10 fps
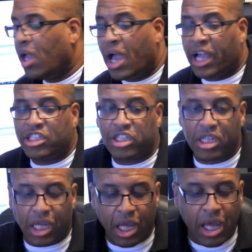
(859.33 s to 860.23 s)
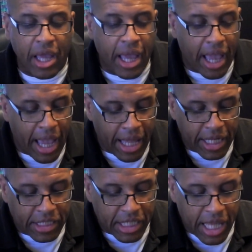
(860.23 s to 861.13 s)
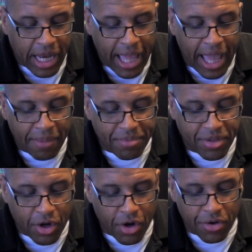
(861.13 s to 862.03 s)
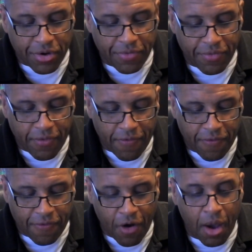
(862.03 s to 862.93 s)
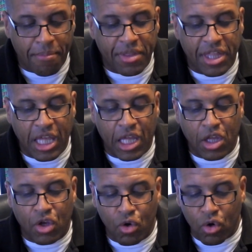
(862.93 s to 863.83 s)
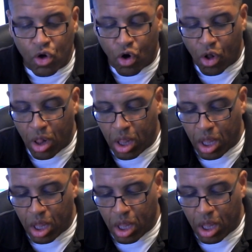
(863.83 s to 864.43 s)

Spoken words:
actually. And it's an excerpt from the Google